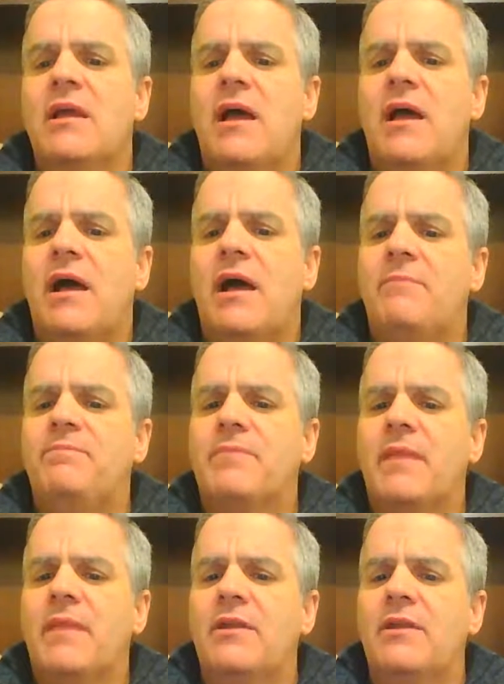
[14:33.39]
Yep.
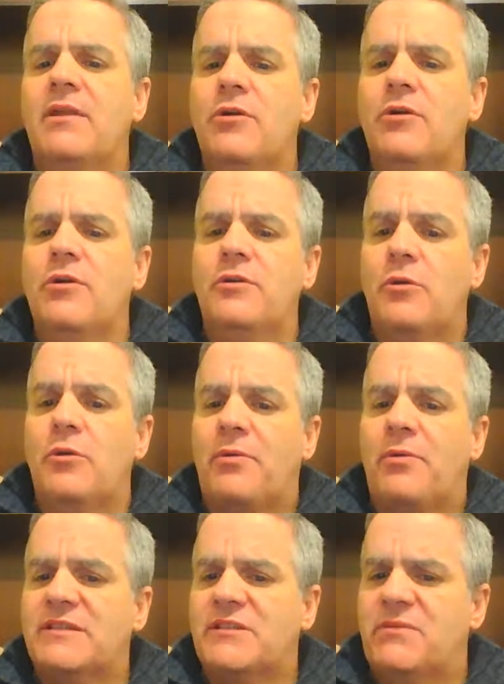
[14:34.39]
Your
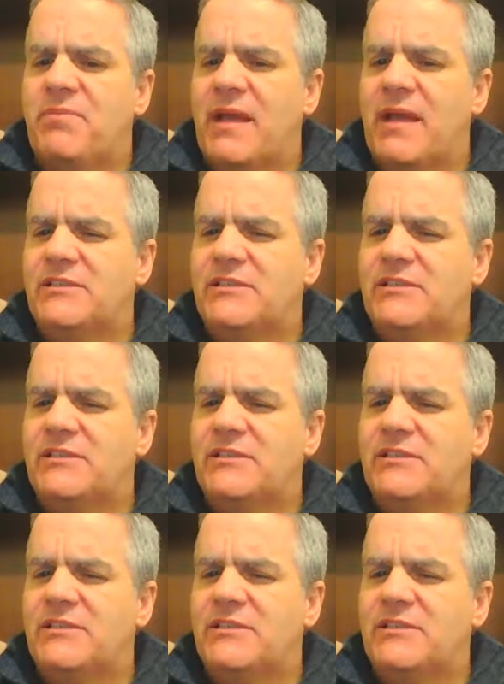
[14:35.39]
present pace,